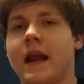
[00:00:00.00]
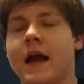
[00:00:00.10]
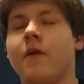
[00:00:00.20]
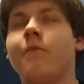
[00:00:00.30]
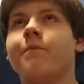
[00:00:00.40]

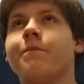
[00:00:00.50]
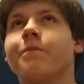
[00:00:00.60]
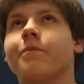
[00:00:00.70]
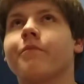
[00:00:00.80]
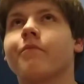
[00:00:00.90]
like
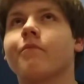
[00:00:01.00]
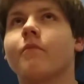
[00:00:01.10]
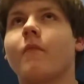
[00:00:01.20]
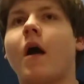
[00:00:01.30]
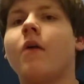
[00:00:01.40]

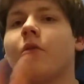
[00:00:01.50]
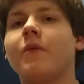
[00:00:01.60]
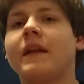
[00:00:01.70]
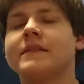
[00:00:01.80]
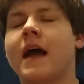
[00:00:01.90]

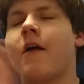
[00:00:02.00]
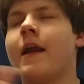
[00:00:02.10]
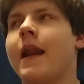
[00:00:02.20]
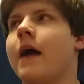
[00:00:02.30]
years, like